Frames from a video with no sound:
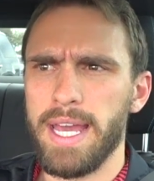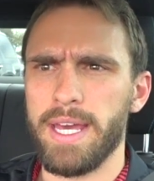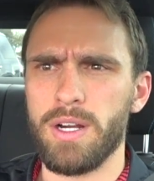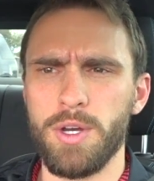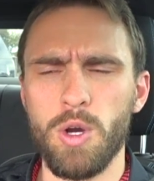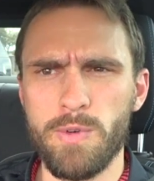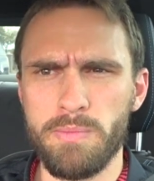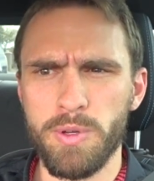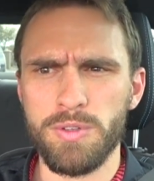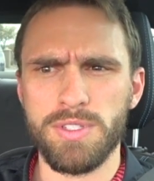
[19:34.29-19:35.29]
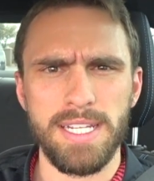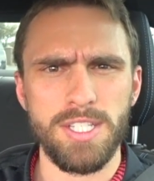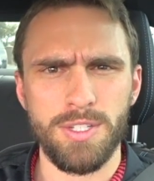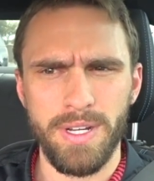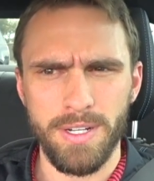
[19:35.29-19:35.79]
and on overboost it
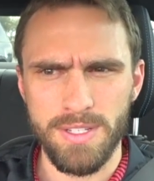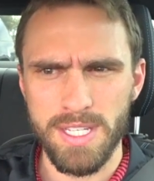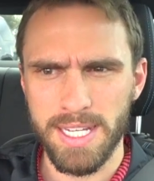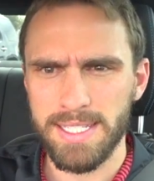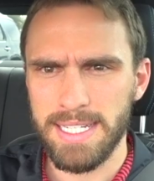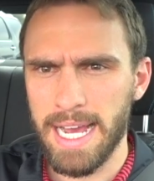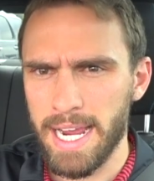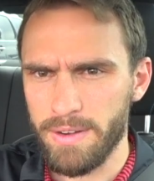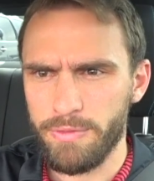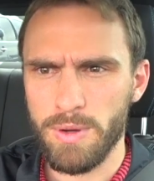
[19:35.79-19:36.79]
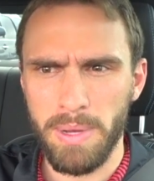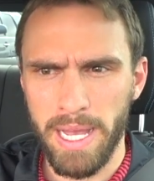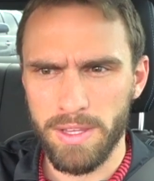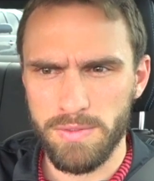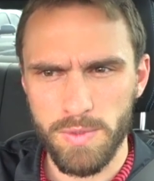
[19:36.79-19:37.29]
has 369
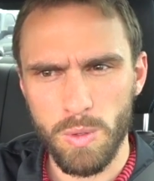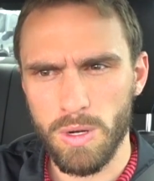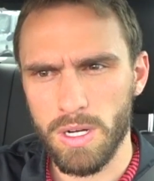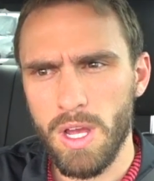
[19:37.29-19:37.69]
foot-pounds of torque.